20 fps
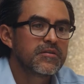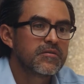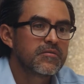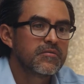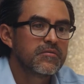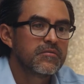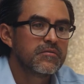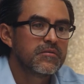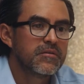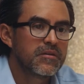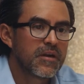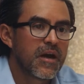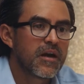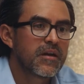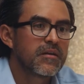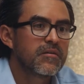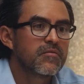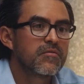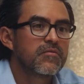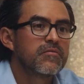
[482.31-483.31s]
to die
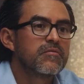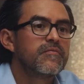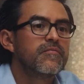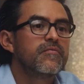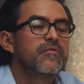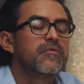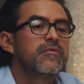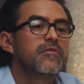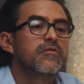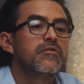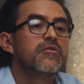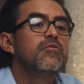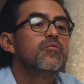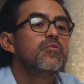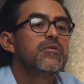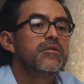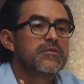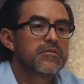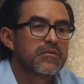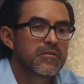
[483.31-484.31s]
in order for a new
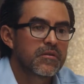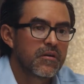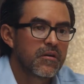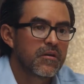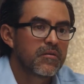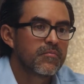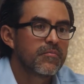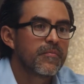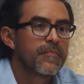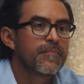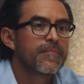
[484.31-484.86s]
one to come,